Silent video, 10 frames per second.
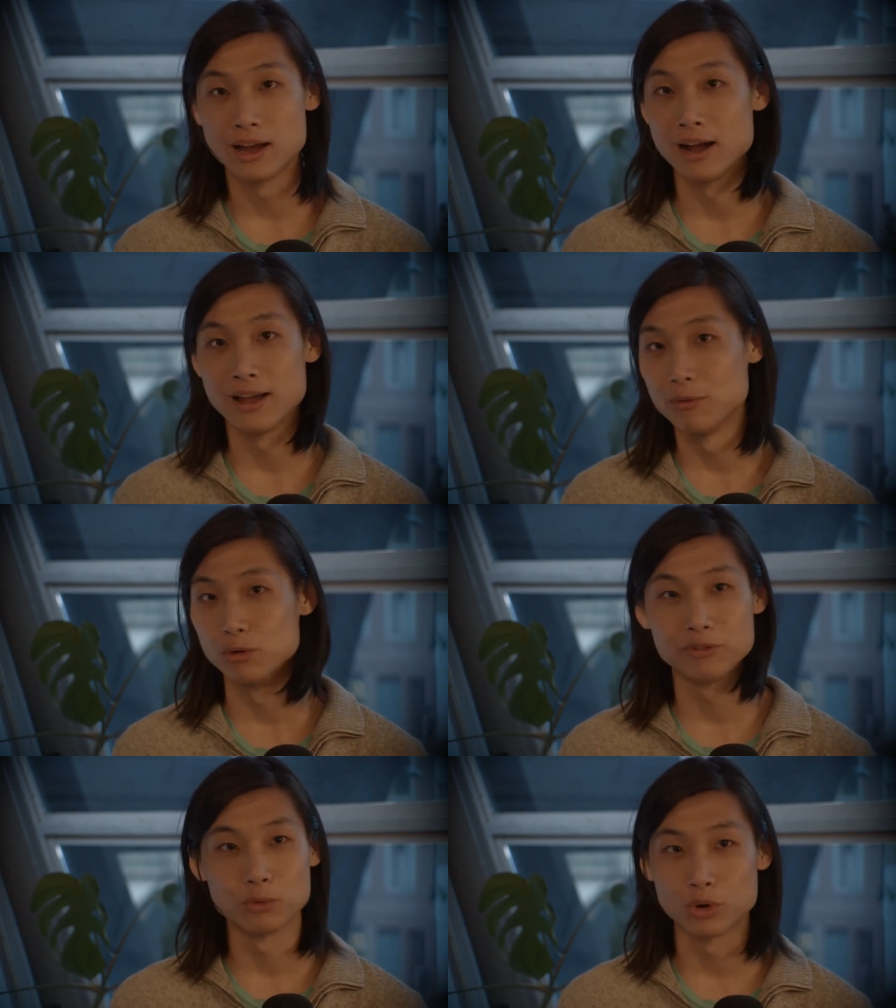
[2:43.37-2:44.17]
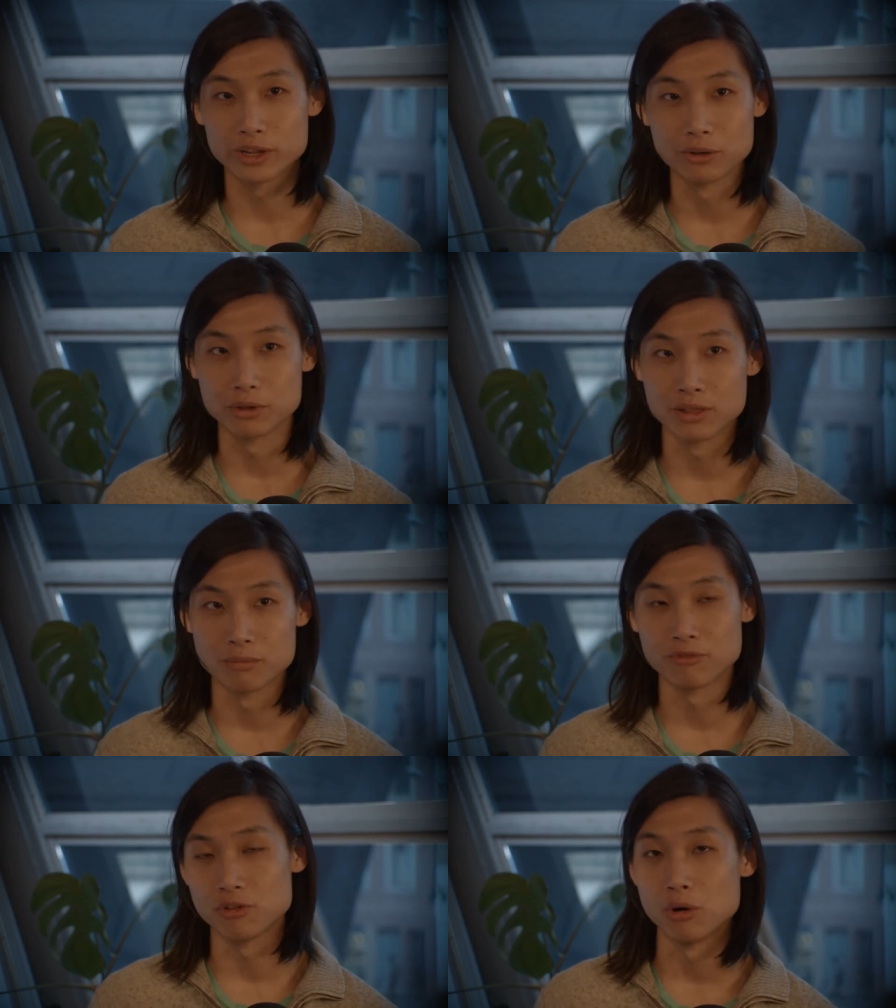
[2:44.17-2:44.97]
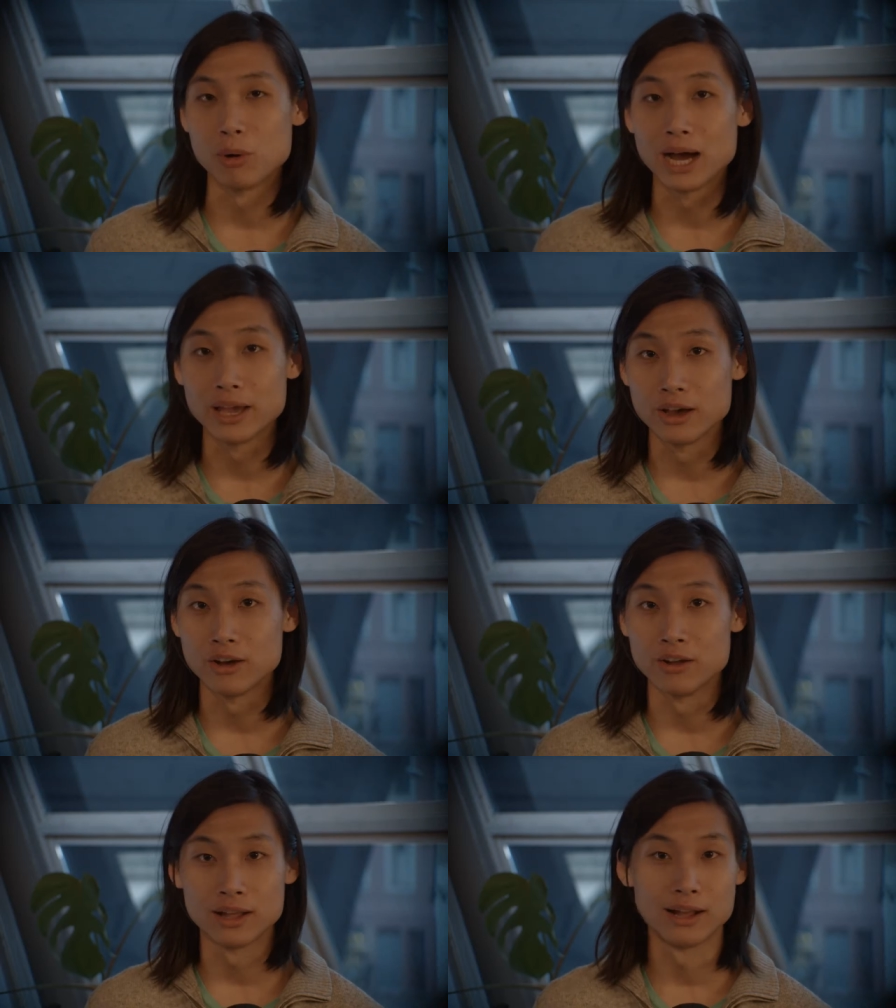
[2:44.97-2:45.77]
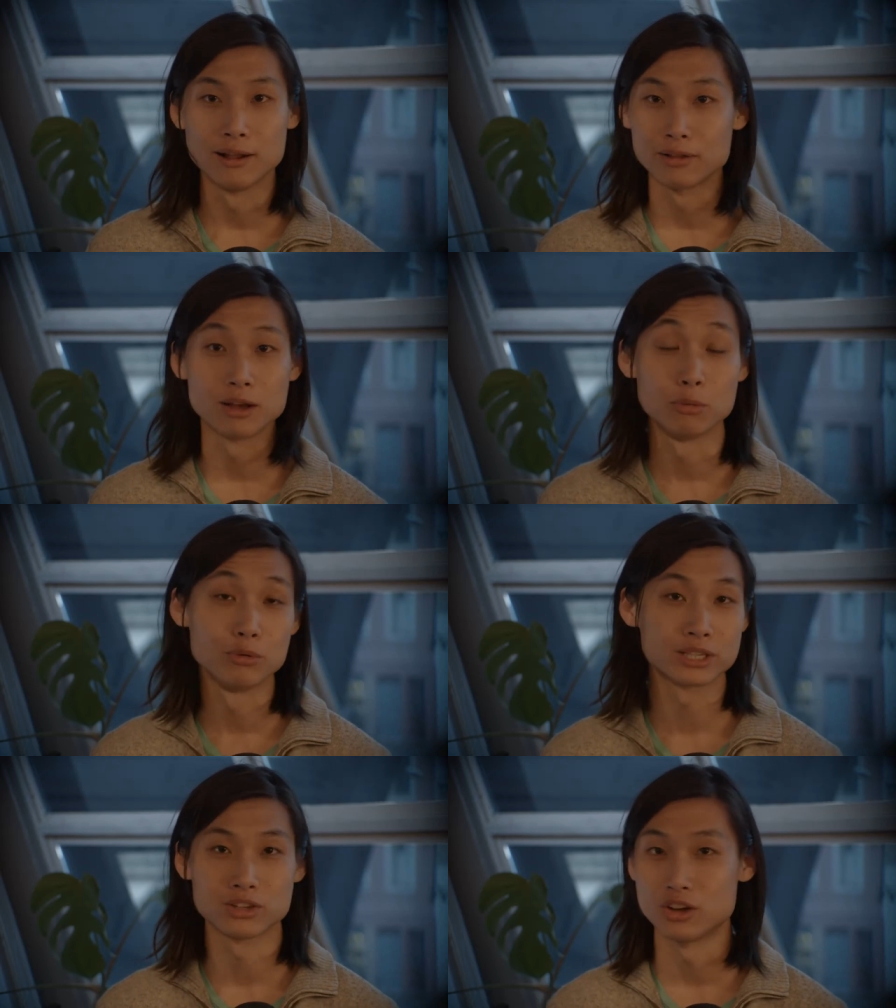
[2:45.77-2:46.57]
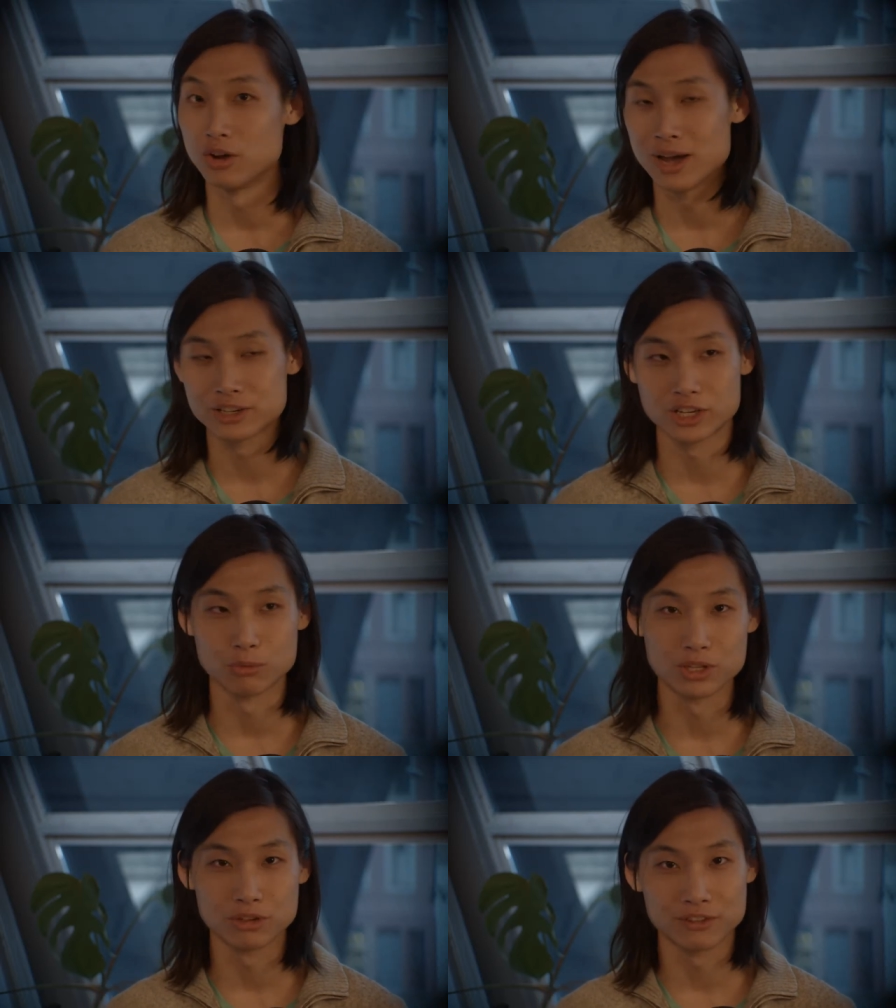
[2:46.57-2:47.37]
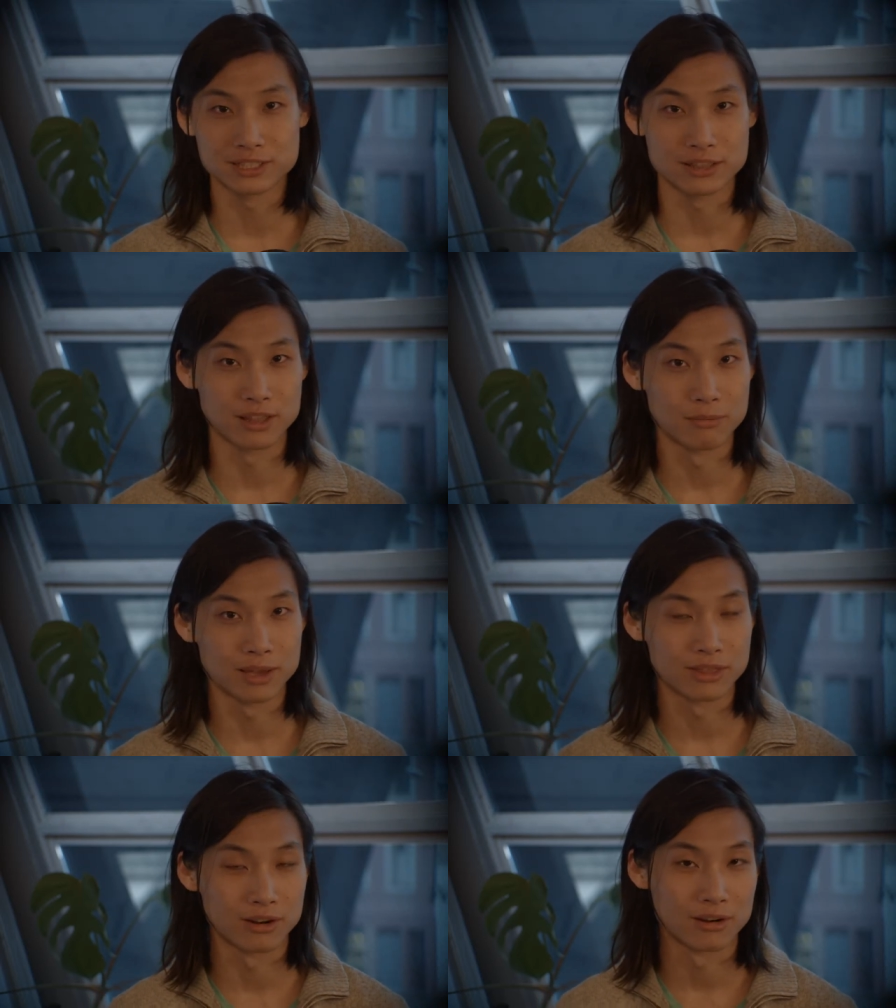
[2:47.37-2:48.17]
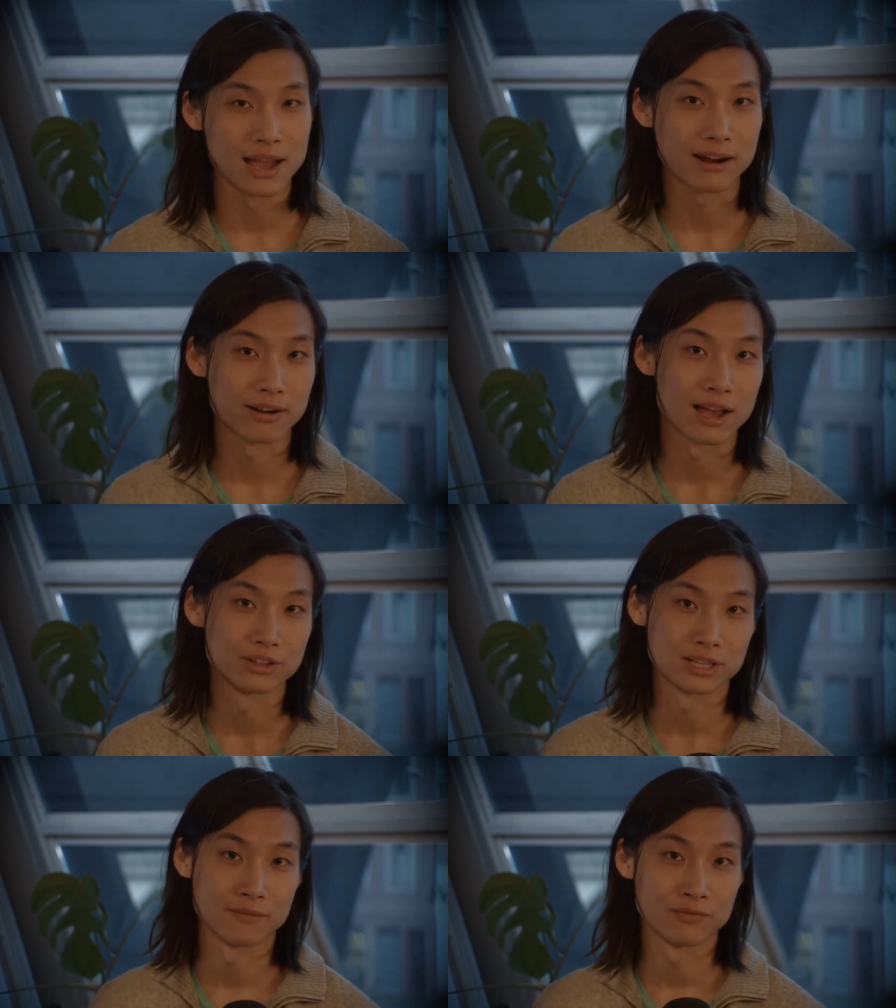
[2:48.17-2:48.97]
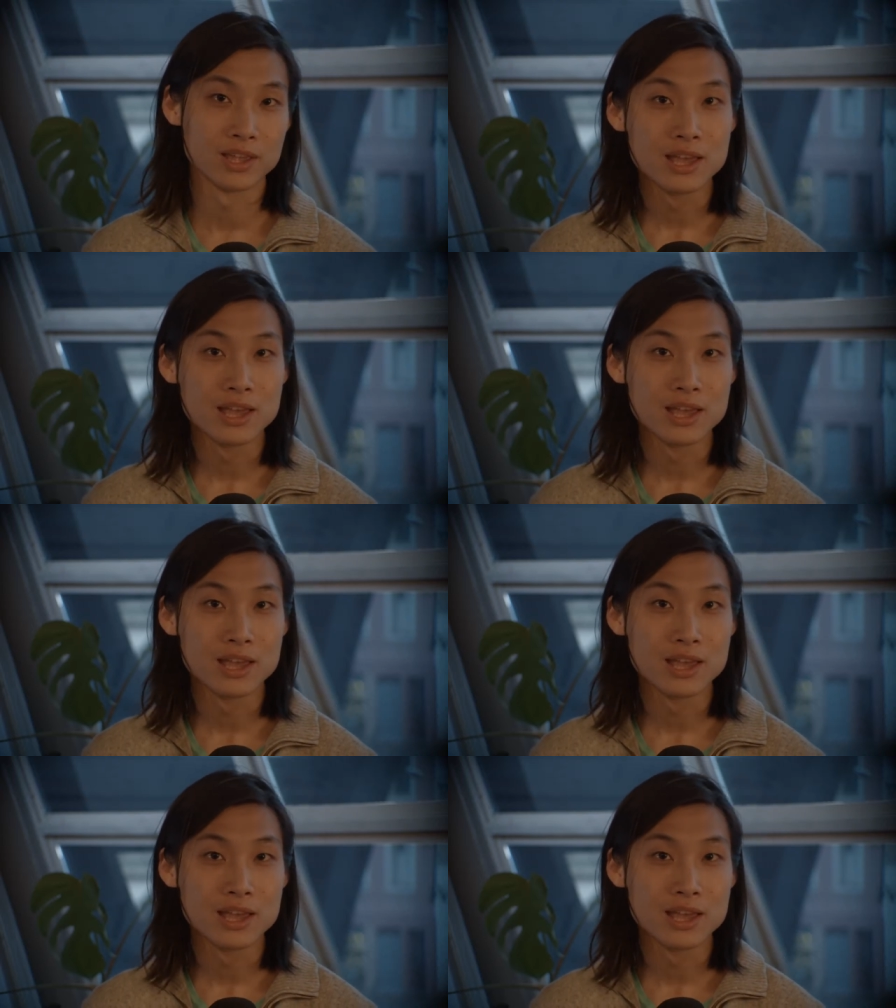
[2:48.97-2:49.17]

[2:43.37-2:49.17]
Uh, and we've been working with them for a while. Uh, a couple weeks ago, I actually went to visit them at their hacker house and,